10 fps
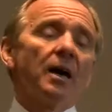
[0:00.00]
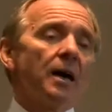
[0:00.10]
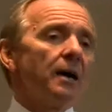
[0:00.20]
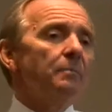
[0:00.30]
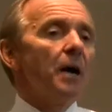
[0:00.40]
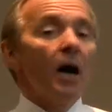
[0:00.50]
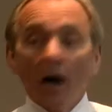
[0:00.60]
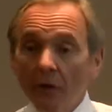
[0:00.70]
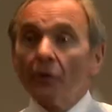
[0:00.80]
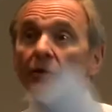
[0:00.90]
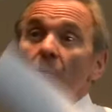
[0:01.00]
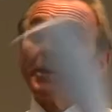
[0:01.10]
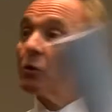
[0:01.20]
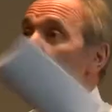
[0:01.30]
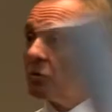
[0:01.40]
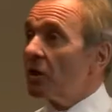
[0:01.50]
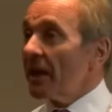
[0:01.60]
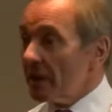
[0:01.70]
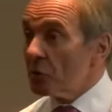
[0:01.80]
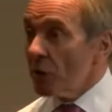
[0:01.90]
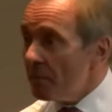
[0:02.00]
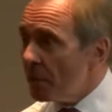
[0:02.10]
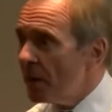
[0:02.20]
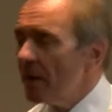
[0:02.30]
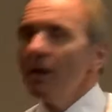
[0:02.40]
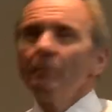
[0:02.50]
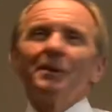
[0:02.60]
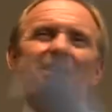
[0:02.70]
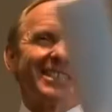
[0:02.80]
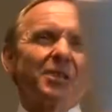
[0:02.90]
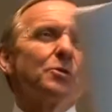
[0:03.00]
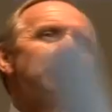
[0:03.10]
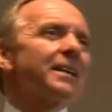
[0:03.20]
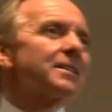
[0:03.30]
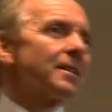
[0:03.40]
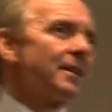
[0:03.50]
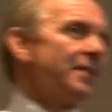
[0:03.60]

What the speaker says: other than when you're told to get a grip. But the two things that